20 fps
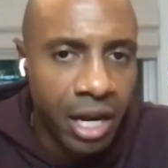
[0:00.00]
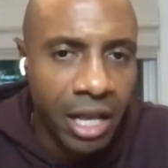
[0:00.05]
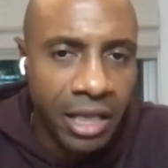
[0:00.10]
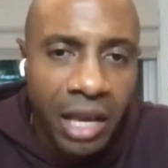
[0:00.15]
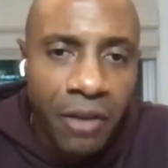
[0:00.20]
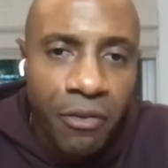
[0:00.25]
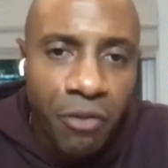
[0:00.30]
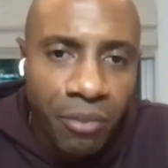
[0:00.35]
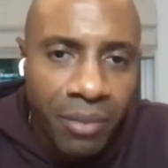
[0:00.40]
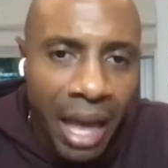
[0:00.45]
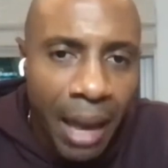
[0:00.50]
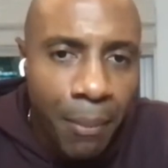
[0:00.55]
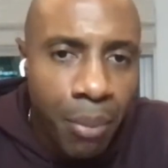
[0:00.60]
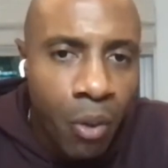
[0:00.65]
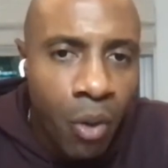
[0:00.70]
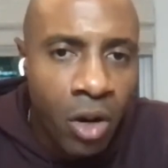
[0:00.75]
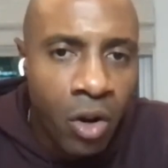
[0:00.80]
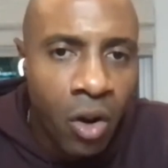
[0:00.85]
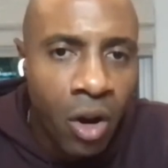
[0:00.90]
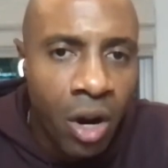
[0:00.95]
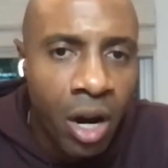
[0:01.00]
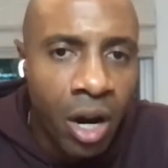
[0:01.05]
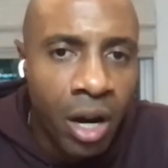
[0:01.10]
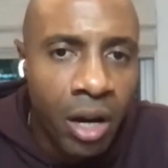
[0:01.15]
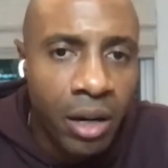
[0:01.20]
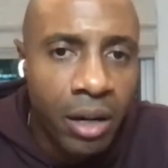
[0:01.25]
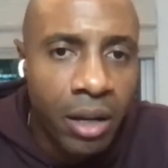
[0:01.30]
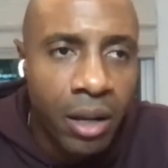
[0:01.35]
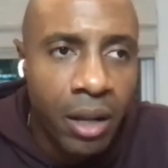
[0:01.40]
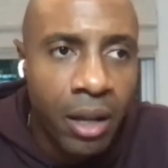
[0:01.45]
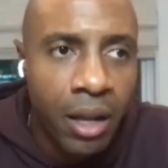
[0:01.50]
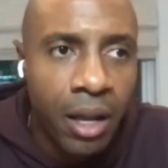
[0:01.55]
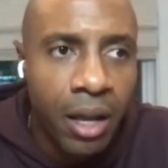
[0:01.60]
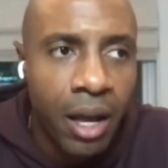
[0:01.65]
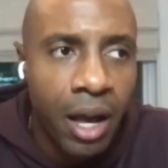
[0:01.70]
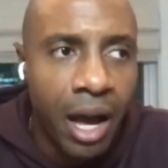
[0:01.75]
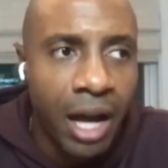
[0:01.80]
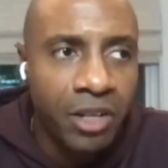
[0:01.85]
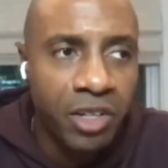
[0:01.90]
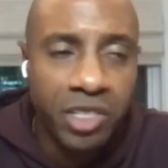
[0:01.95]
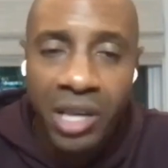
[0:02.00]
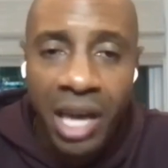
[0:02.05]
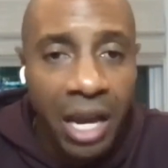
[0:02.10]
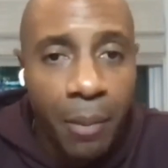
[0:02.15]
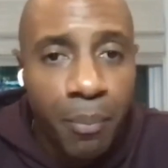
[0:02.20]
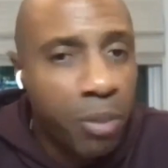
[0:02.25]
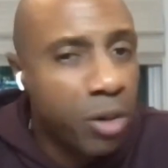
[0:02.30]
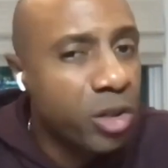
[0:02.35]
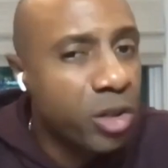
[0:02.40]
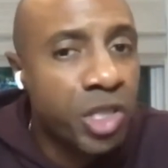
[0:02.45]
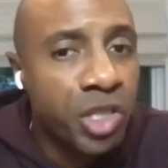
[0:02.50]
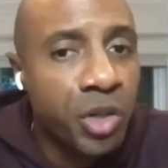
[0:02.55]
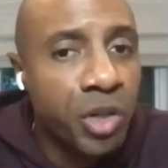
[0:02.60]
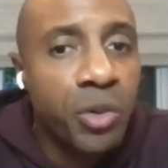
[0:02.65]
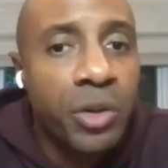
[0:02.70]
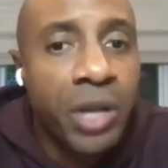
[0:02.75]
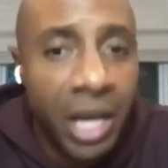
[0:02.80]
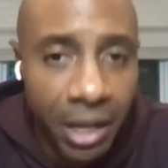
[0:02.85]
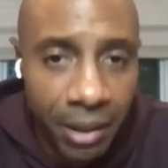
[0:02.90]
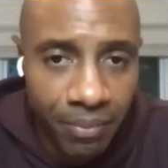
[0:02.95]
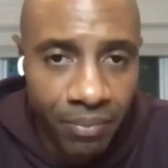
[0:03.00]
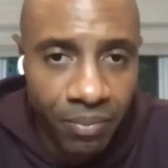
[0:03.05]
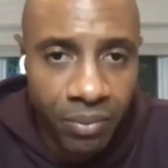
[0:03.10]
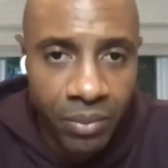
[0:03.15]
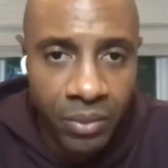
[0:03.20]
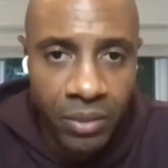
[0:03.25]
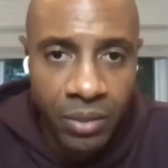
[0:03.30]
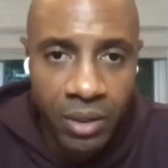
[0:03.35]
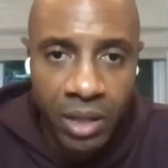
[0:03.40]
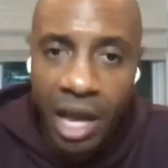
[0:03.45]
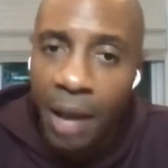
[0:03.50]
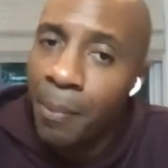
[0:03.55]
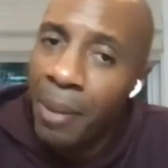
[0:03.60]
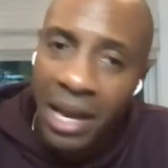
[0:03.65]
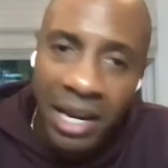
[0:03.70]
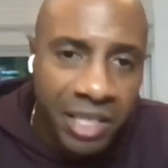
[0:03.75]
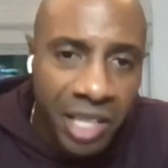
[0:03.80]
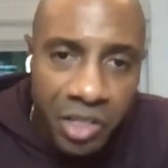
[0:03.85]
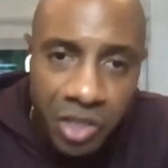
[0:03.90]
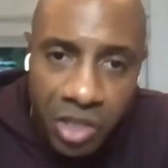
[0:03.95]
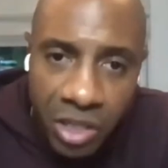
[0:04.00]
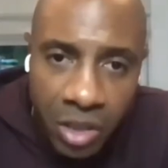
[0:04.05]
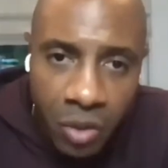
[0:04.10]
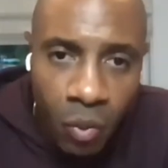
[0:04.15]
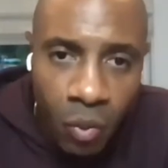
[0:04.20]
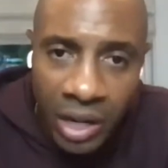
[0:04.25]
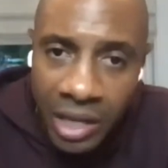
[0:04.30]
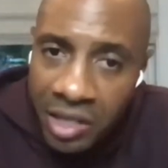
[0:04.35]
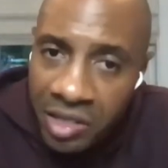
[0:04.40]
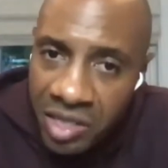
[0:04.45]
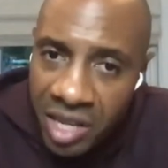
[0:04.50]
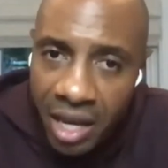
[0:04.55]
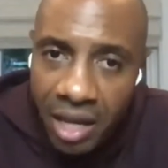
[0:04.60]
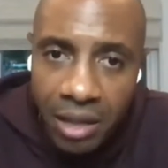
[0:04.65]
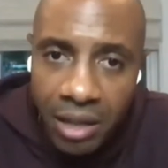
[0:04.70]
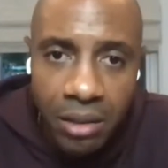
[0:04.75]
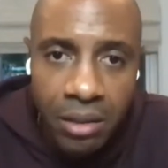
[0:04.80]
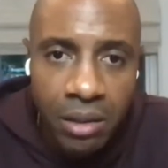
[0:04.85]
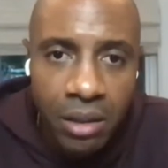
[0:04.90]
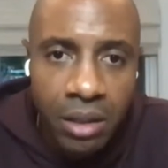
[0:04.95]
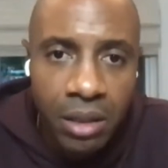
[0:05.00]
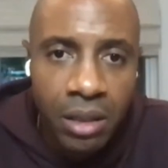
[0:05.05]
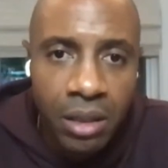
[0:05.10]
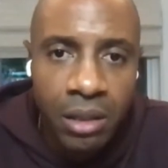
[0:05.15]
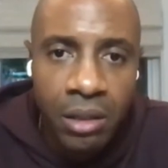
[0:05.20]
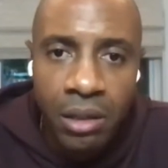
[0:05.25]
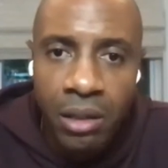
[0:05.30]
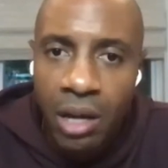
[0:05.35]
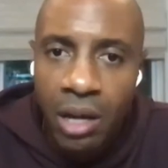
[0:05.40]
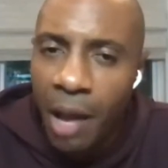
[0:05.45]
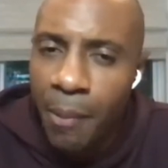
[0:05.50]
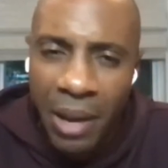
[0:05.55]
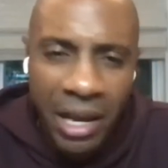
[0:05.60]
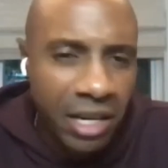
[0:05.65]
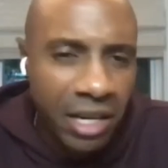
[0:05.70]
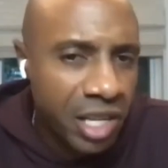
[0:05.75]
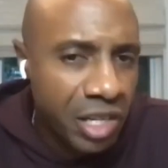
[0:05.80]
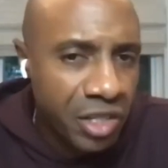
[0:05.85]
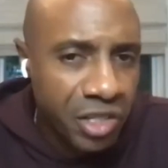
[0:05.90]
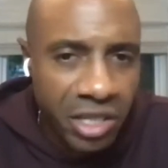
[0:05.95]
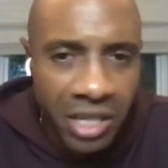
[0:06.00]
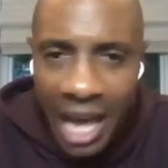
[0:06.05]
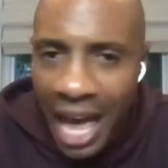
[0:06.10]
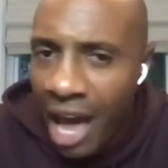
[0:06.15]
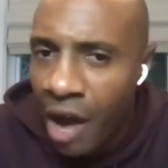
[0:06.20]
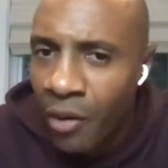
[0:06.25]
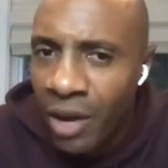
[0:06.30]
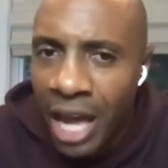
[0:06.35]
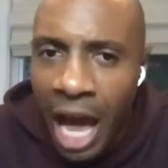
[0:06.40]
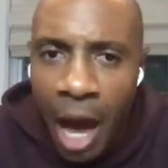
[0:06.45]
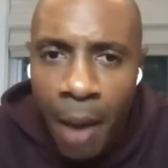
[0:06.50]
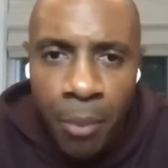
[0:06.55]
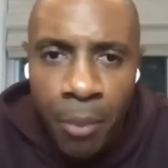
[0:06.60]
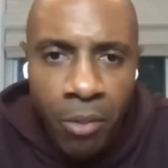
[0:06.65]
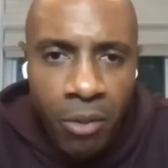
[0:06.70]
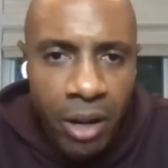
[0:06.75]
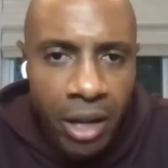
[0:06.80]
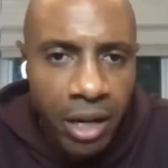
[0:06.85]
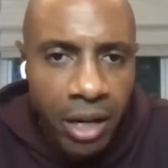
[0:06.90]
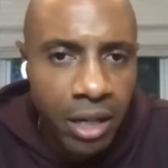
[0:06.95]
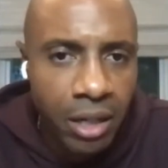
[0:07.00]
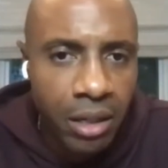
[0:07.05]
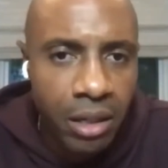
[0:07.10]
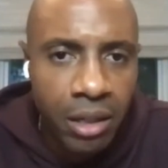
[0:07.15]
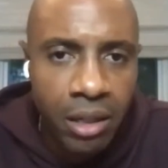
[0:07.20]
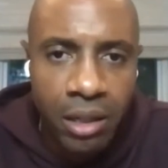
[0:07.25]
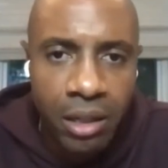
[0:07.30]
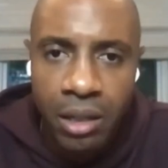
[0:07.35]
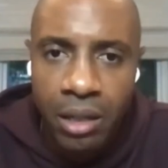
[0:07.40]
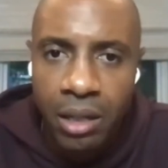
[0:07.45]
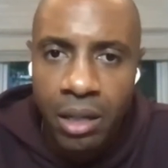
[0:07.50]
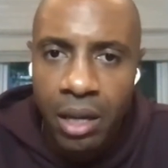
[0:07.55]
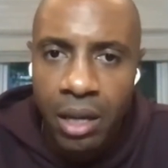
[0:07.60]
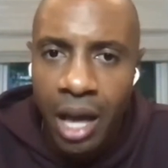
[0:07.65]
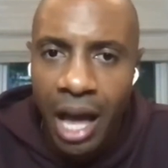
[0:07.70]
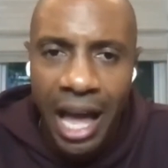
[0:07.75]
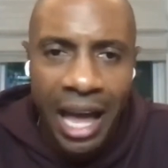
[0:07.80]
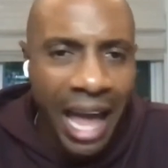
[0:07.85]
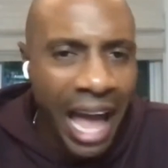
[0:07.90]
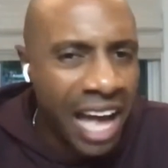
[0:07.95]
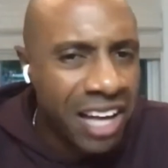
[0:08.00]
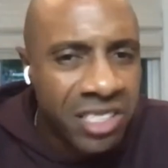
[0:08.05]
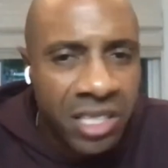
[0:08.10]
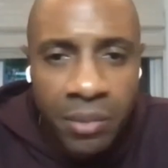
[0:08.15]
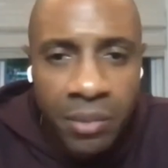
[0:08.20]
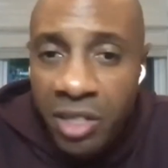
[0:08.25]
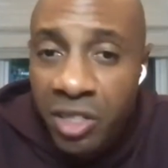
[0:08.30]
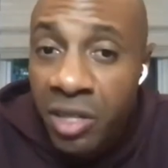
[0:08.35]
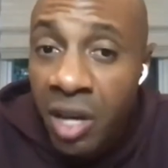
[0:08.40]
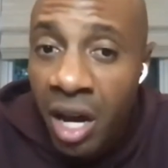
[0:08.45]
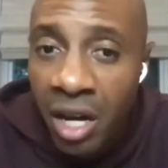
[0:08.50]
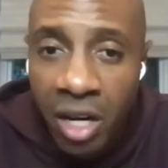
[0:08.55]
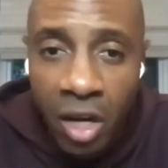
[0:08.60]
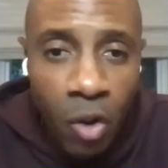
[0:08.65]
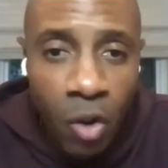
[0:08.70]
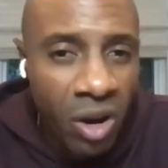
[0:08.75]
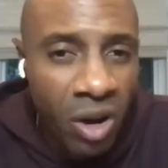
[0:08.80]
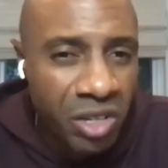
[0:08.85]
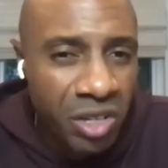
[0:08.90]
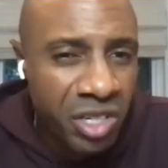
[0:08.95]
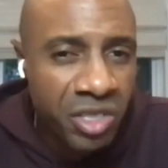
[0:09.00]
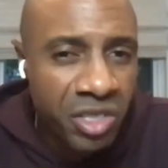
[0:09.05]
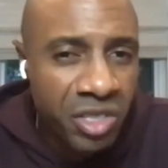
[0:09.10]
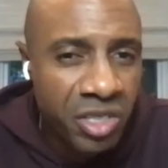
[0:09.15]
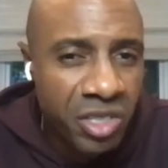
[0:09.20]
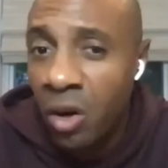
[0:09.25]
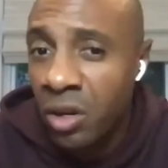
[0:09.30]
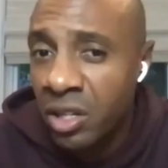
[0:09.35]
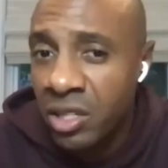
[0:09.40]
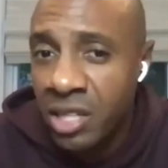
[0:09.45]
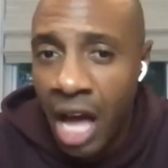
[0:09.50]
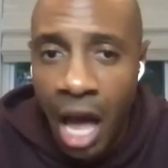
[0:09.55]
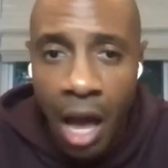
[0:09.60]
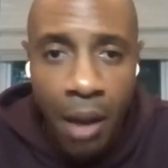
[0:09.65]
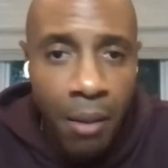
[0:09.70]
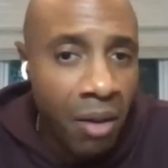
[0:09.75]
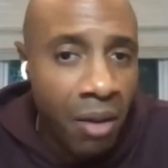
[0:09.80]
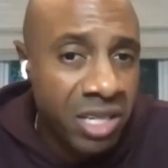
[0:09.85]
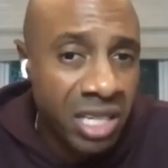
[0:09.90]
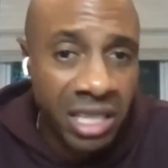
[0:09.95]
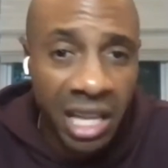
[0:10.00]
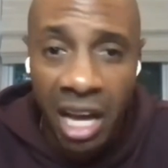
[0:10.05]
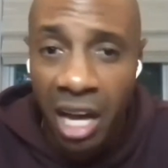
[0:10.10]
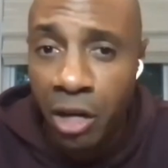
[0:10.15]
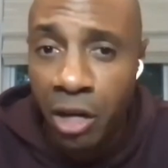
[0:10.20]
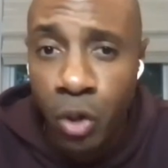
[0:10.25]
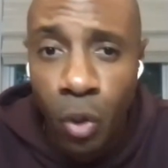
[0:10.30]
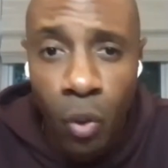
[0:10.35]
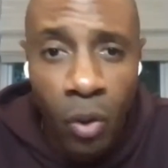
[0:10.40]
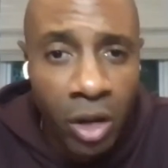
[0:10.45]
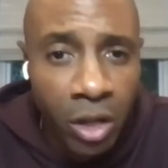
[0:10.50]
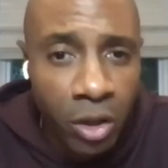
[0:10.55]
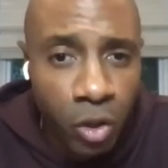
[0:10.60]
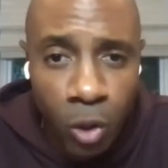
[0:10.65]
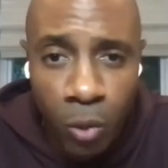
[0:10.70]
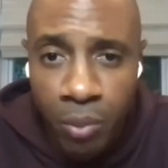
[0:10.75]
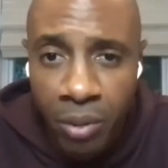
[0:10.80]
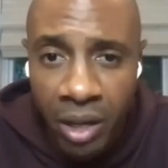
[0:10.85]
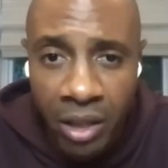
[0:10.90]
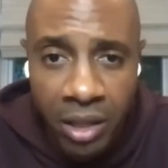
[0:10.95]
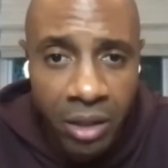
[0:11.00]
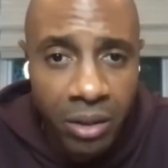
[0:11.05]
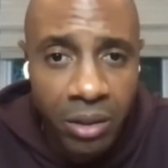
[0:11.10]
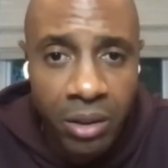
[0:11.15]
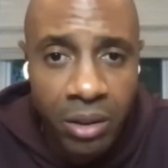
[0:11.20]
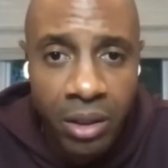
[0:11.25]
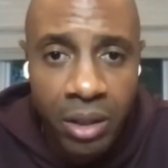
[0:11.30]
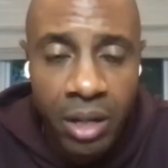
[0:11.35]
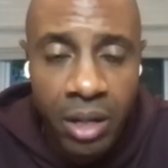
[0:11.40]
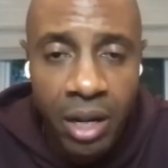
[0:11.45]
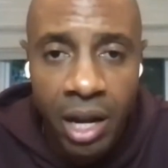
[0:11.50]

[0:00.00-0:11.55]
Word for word: And I think from that point on, I just kind of pursued him. I paid attention to what he said, I paid attention to how he operated. I asked him a ton of questions all the time. I was like that annoying little brother.